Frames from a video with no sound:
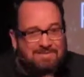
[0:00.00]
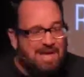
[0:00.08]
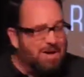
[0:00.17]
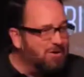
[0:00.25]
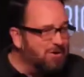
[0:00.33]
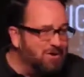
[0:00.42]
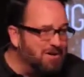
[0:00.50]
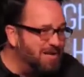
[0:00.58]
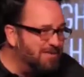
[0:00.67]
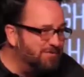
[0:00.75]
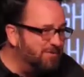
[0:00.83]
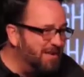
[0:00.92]
That'll hurt
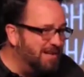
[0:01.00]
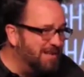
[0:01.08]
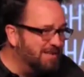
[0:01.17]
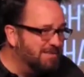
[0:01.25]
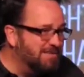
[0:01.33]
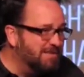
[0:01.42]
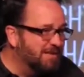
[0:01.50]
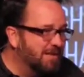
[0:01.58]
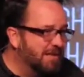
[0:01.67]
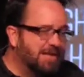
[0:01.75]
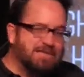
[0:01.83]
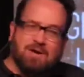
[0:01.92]
his feelings.
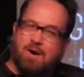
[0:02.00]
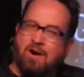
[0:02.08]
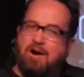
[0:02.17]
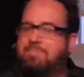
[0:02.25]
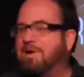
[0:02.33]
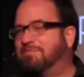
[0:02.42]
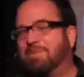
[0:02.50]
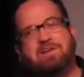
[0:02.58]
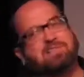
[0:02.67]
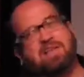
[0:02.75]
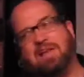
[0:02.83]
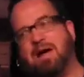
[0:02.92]
It's going to hurt my
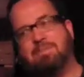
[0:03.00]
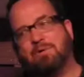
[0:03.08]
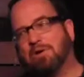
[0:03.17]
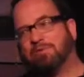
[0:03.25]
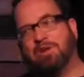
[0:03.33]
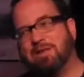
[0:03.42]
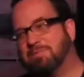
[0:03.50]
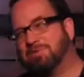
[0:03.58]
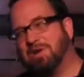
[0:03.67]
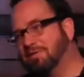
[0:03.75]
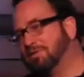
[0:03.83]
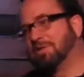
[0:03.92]
feelings a lot more if you let me
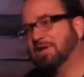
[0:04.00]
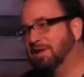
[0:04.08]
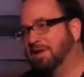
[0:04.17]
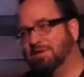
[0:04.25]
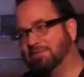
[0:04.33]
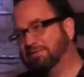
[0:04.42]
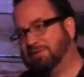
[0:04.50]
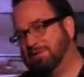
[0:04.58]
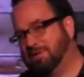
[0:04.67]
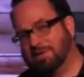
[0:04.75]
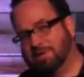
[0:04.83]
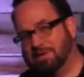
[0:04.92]
drive over the cliff.
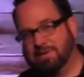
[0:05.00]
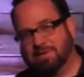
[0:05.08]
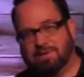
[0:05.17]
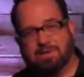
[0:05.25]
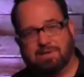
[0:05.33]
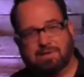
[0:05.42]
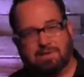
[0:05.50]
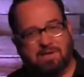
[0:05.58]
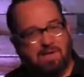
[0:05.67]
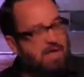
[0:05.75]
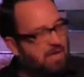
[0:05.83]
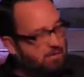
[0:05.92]
Amen.
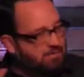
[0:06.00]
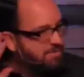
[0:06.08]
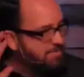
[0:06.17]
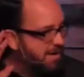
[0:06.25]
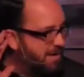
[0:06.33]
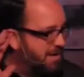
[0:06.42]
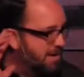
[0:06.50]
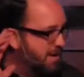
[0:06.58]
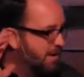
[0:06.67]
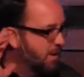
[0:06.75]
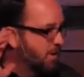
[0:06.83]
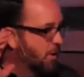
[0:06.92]
Hello, somebody? Yeah.
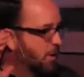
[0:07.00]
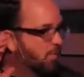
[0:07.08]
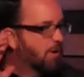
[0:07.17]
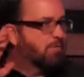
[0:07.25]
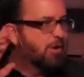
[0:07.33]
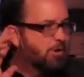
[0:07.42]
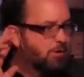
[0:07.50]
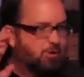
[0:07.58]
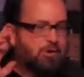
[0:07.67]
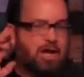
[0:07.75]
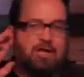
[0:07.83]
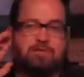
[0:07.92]
Well, brother,
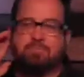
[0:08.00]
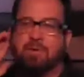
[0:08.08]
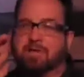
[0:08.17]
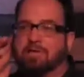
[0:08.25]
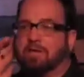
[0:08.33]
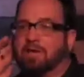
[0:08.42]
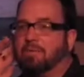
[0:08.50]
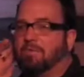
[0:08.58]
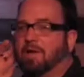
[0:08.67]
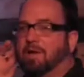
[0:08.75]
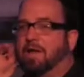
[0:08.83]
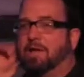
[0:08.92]
you can't speak to
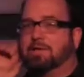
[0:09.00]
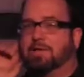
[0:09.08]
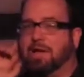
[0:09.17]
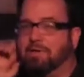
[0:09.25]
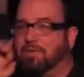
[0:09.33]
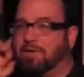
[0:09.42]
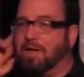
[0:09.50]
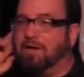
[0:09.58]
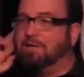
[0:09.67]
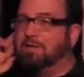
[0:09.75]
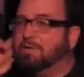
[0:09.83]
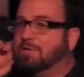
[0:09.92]
anyone like that. We
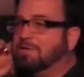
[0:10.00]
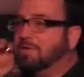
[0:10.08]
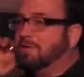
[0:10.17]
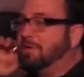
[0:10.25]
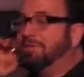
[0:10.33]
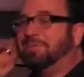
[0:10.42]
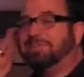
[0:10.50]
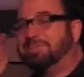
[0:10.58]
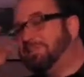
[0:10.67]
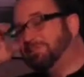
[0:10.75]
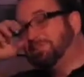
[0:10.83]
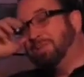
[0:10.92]
can't do each other that way.
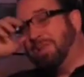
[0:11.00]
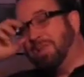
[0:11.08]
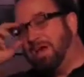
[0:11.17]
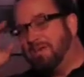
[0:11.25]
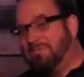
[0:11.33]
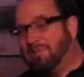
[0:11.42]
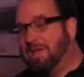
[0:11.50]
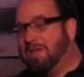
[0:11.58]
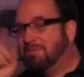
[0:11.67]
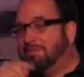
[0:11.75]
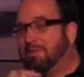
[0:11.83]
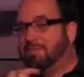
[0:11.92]
See, if you love me,
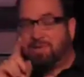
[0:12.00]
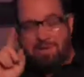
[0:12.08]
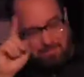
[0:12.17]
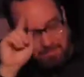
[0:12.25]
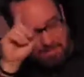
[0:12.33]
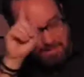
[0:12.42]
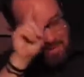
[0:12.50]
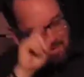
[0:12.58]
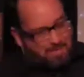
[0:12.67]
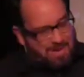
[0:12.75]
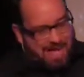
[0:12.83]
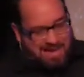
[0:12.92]
if you love me. Now, remember the
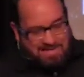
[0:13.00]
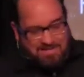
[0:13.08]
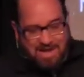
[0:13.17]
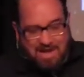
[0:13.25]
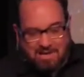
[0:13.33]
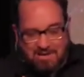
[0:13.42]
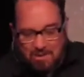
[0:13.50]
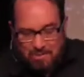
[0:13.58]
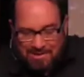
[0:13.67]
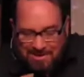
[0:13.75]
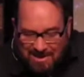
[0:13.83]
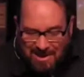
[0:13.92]
old adage, no
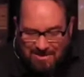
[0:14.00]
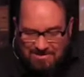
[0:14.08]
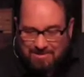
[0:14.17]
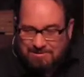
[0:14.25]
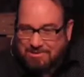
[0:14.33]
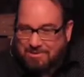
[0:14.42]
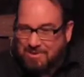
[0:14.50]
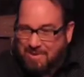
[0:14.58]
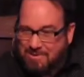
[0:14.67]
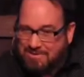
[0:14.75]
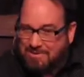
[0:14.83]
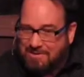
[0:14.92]
one cares how much you
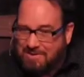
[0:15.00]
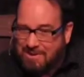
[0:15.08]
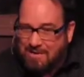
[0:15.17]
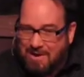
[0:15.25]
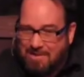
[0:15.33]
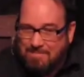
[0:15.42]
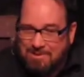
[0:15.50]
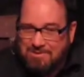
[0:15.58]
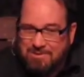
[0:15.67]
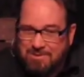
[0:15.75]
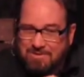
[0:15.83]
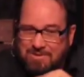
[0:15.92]
know until they know how
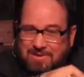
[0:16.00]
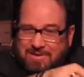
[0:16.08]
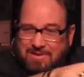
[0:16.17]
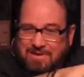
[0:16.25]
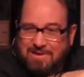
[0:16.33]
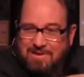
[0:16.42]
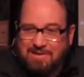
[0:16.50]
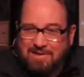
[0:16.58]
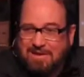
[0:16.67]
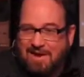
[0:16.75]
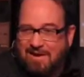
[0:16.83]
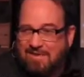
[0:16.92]
much you
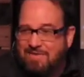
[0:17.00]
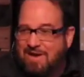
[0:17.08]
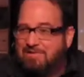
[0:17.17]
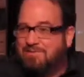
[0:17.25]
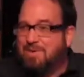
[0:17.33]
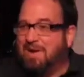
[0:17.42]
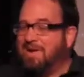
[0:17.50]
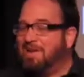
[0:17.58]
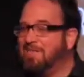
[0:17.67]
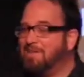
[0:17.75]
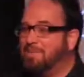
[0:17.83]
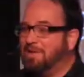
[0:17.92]
care. And that's why
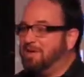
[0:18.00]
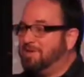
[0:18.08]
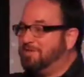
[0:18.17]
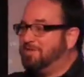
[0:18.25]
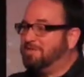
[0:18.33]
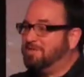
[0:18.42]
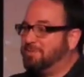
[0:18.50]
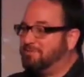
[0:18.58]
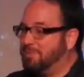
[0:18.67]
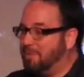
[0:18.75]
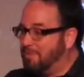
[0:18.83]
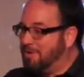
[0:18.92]
in the
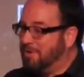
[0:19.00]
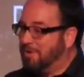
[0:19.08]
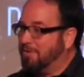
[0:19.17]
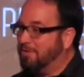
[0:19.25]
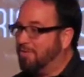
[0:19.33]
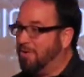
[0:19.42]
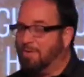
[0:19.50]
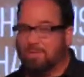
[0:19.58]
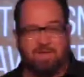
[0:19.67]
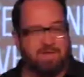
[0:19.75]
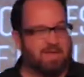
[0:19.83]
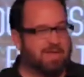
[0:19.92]
relationships where we are
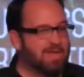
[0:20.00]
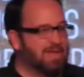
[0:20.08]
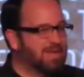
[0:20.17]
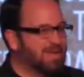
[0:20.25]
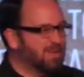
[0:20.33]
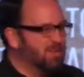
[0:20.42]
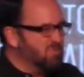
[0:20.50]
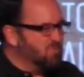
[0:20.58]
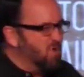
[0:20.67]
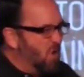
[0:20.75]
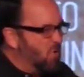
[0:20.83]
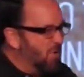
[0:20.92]
growing, and you
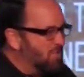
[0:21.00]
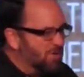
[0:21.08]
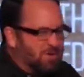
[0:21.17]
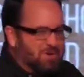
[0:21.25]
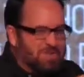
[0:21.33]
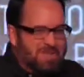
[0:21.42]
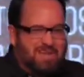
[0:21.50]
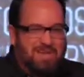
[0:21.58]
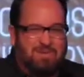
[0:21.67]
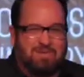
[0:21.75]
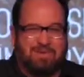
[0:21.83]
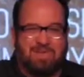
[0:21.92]
know it when you're in that
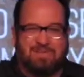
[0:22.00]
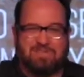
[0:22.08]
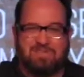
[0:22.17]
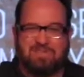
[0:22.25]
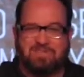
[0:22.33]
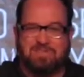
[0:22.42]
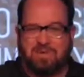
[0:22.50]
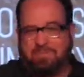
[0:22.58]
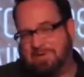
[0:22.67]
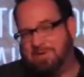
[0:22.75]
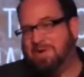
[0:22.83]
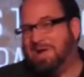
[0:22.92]
kind of
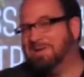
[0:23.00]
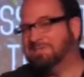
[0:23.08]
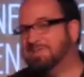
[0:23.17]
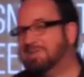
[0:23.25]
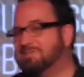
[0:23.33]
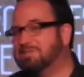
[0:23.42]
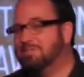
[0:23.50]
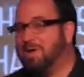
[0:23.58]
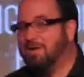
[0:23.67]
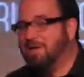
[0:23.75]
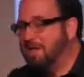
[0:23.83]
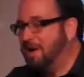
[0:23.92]
relationship. And you know how I test them
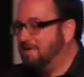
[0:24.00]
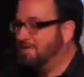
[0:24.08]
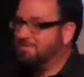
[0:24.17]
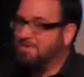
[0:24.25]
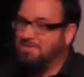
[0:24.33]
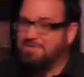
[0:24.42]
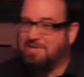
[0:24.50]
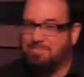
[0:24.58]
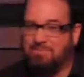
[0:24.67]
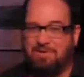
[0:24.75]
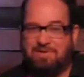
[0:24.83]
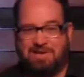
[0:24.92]
out? I just go and say,
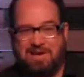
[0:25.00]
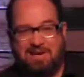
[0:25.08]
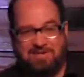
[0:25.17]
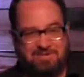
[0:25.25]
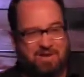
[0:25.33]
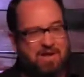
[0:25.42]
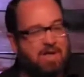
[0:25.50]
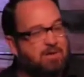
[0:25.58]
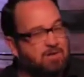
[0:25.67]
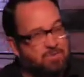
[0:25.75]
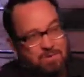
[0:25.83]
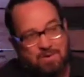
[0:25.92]
brother, can I share?
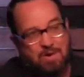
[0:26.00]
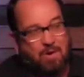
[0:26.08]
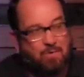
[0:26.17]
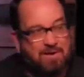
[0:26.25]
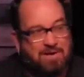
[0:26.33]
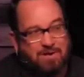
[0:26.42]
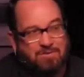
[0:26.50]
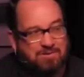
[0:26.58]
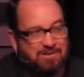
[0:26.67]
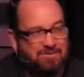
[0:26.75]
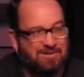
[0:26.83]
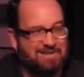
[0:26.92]
Do, are we close
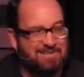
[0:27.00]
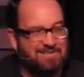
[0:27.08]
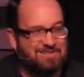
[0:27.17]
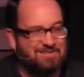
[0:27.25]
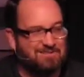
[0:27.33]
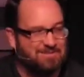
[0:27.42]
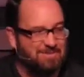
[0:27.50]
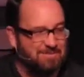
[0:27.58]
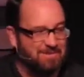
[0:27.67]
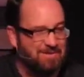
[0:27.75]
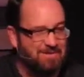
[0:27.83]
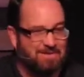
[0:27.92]
enough that I can share something
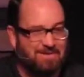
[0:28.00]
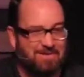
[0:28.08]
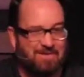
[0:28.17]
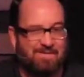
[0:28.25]
with you?